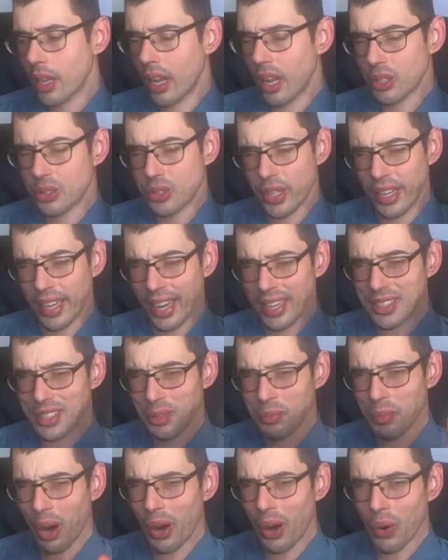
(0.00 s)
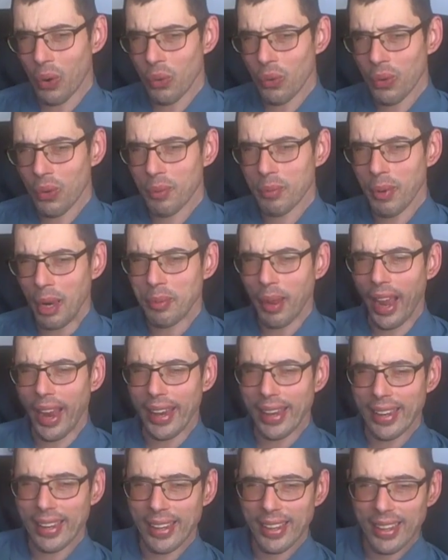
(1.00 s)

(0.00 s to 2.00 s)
I'll see you guys tomorrow. Bye-bye.